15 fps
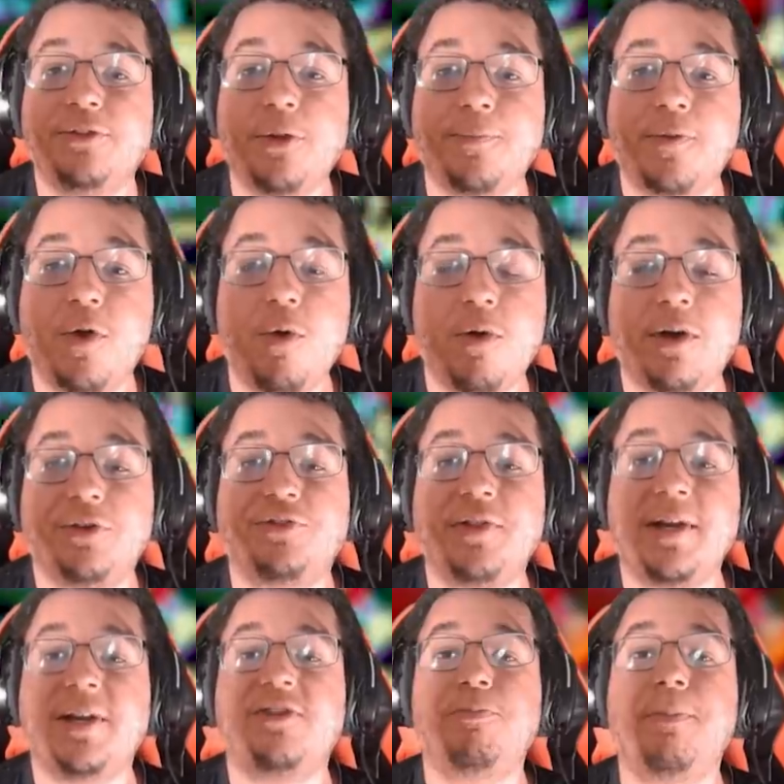So of course,
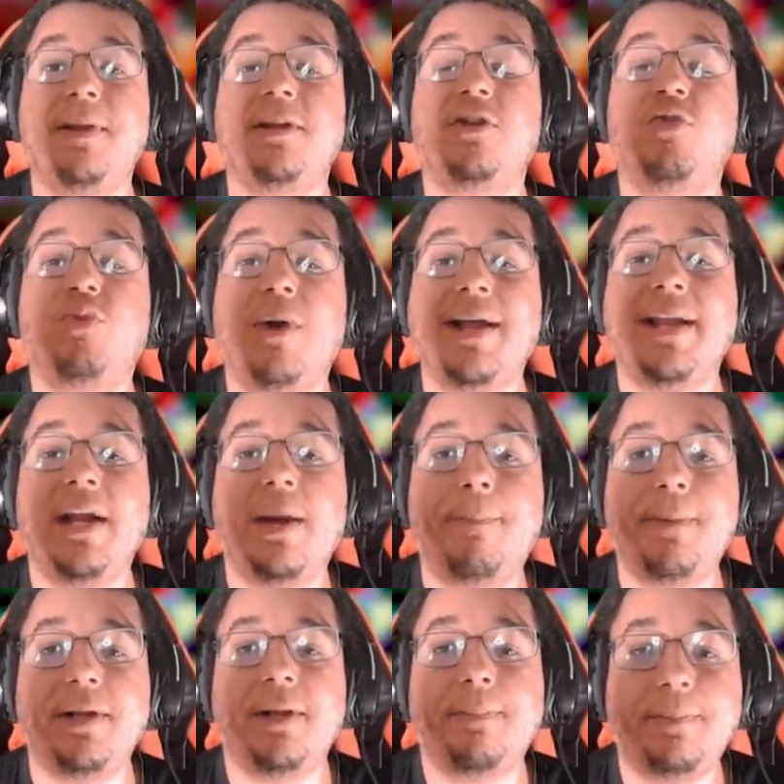there's been quite a
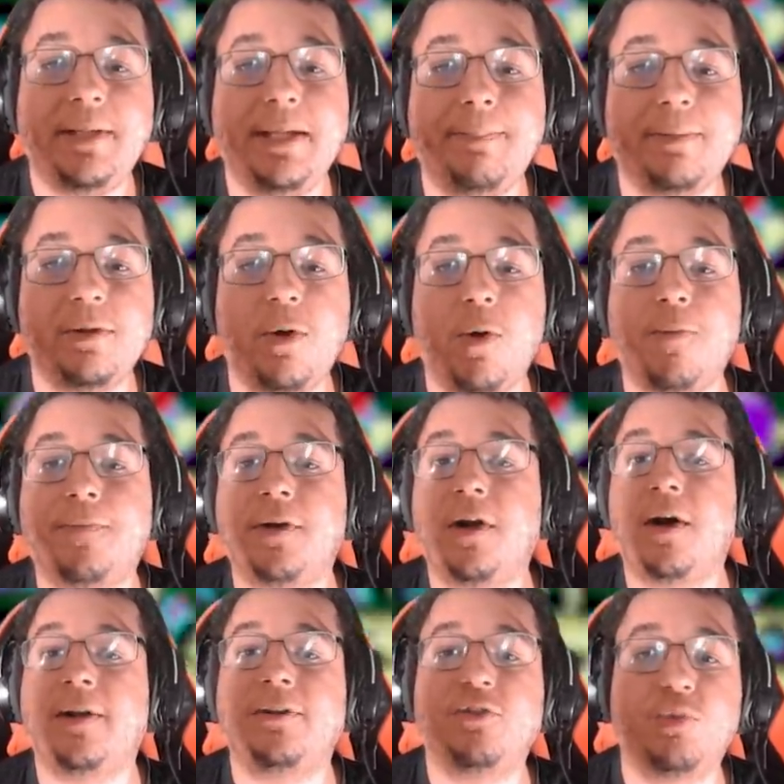bit of people over
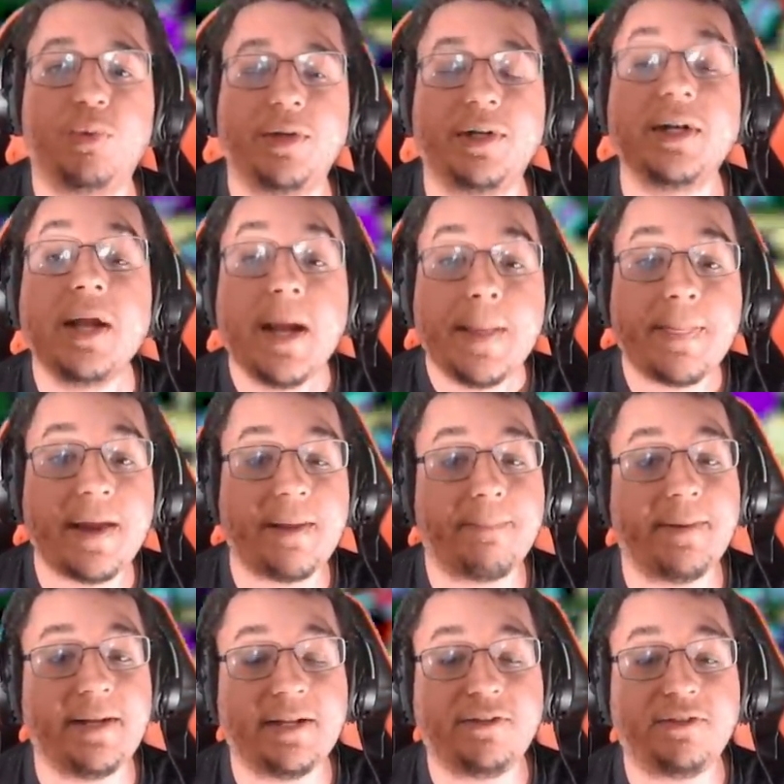on Twitter that have
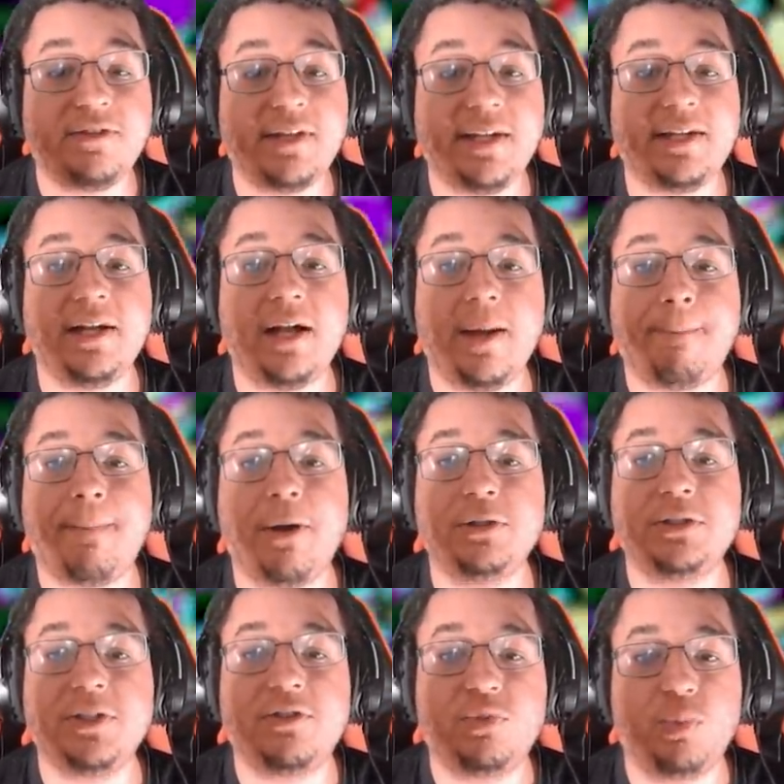been excited
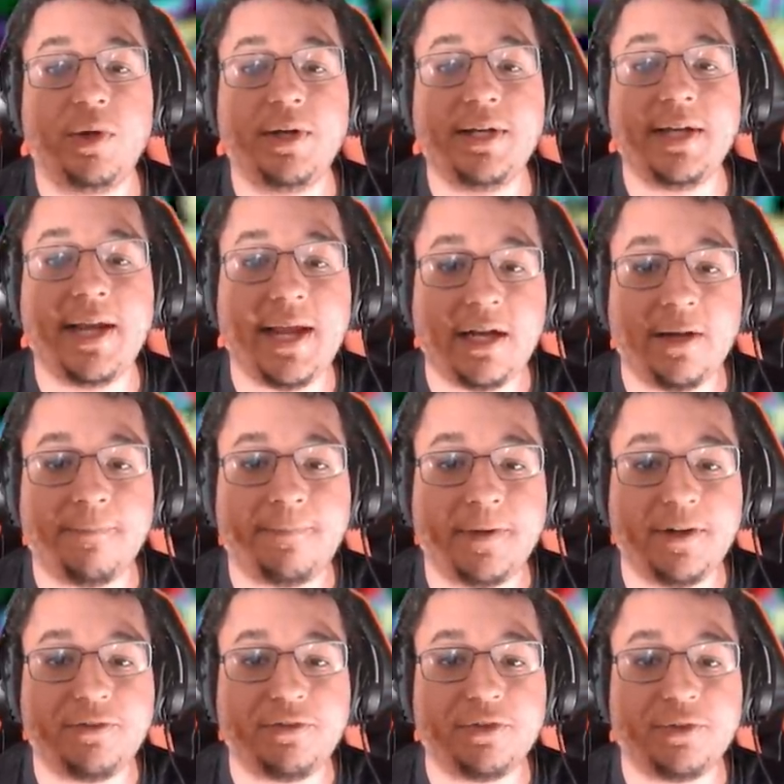about this one year
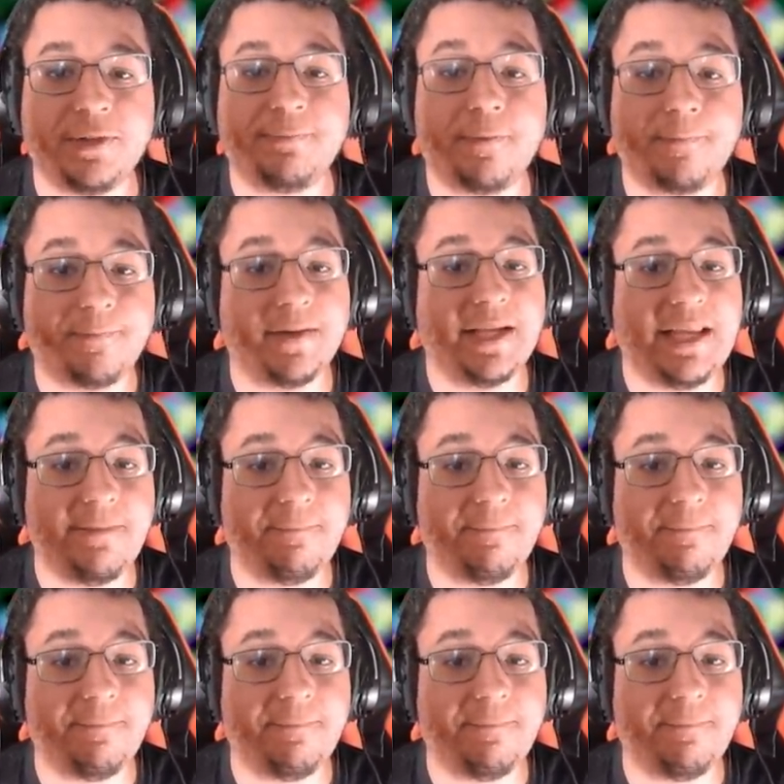anniversary for Funky